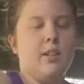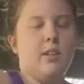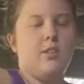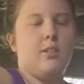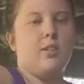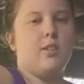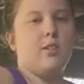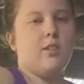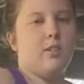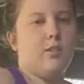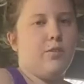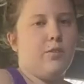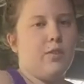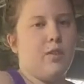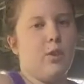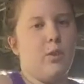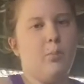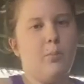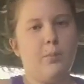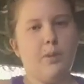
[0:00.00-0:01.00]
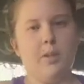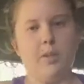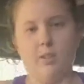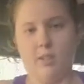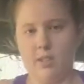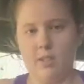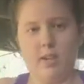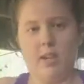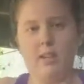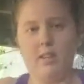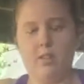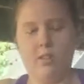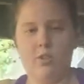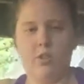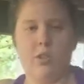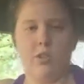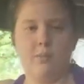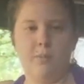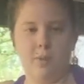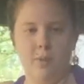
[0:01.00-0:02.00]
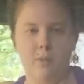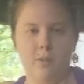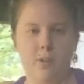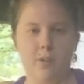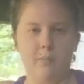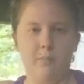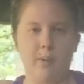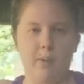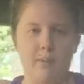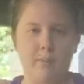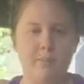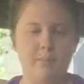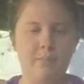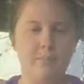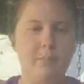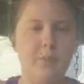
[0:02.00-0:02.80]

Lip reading: You need to look for the opening on the side that you're trying to put your arm in.